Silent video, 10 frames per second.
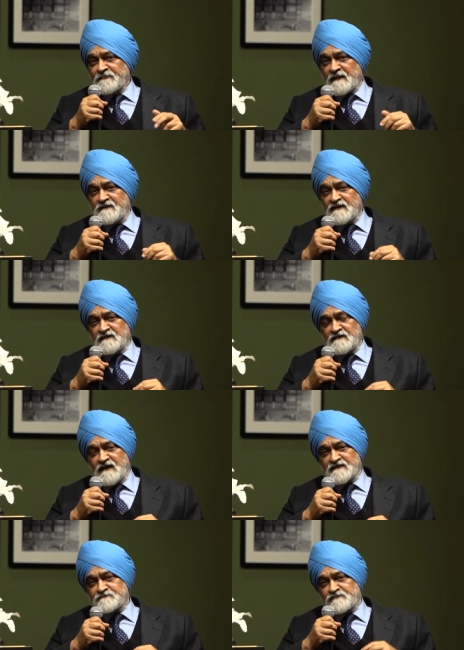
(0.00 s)
I mean,
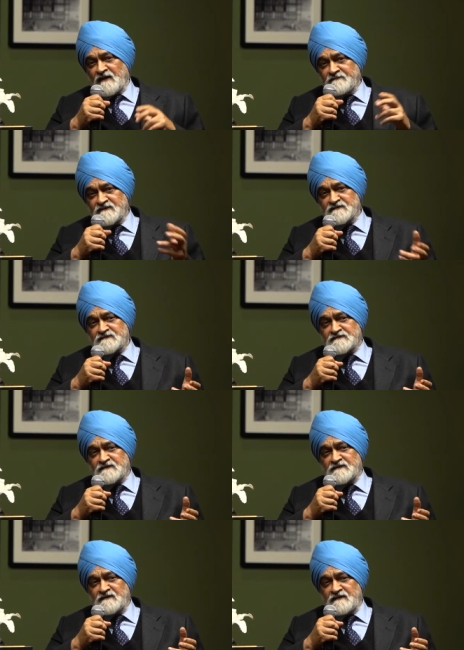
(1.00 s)
as Prime
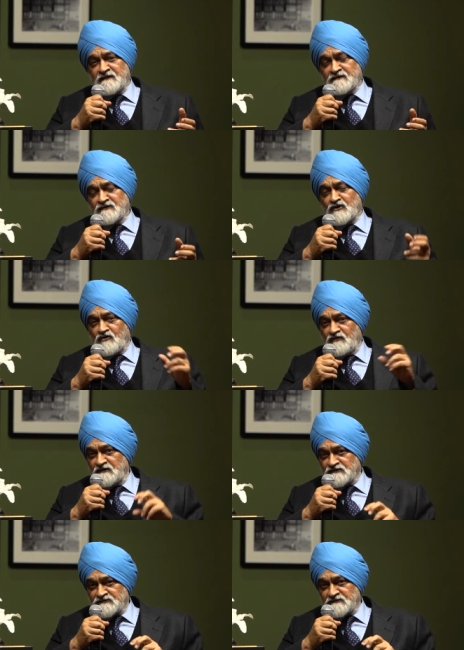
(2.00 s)
Minister in a
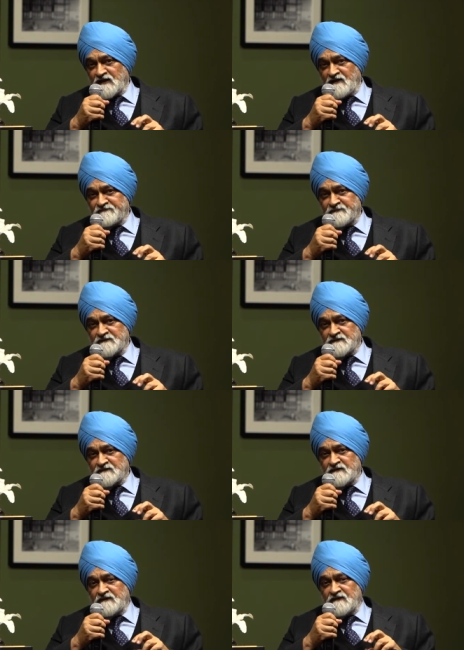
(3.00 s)
coalition
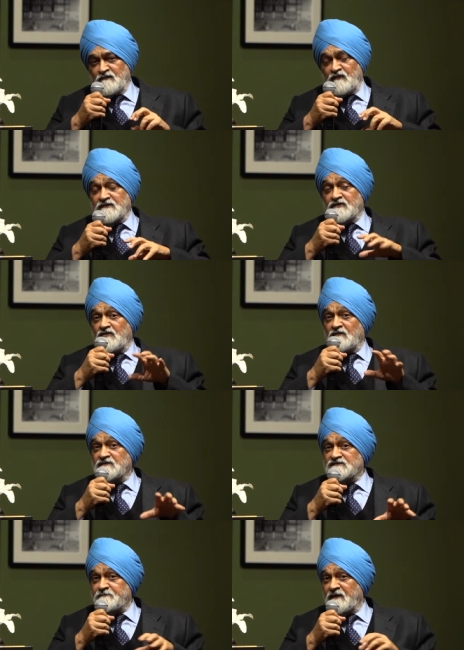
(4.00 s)
government where the
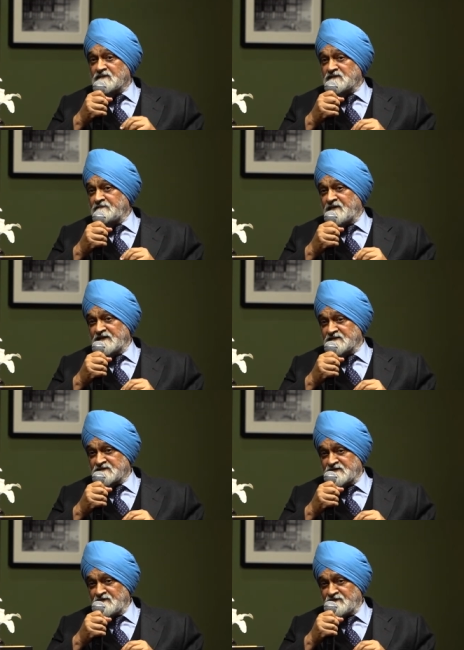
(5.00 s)
Congress party by
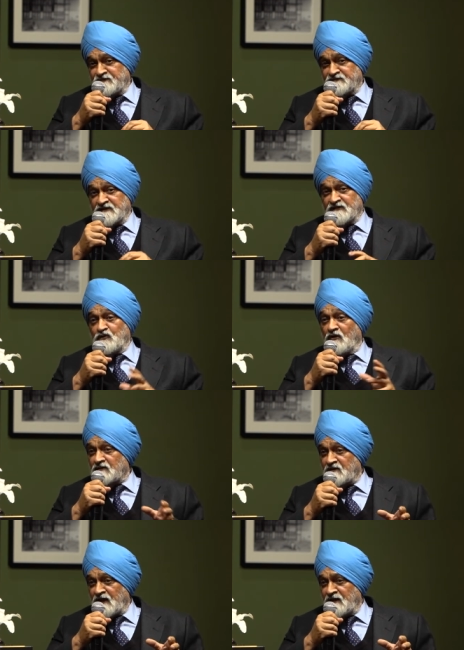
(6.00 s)
itself did
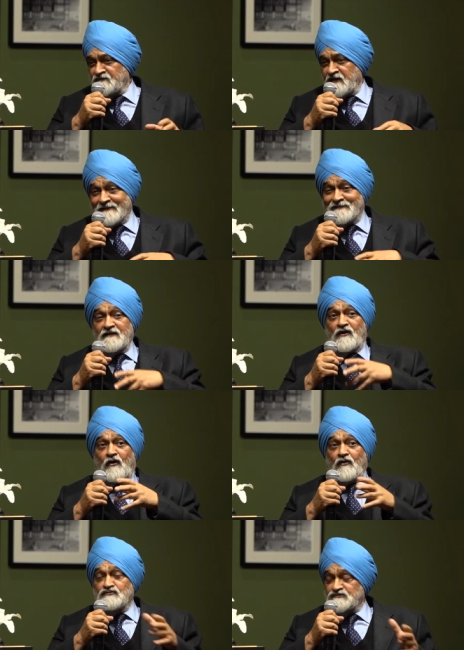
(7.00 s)
not have anything
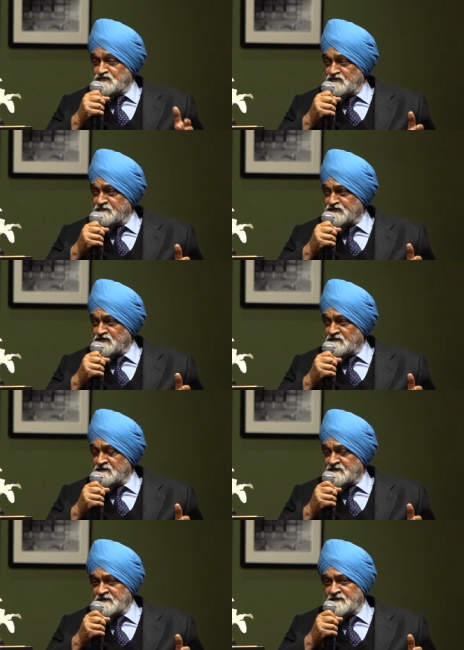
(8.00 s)
close to a
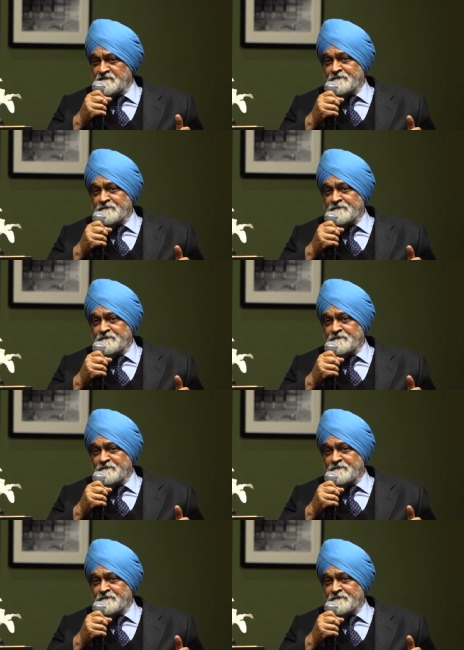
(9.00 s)
majority,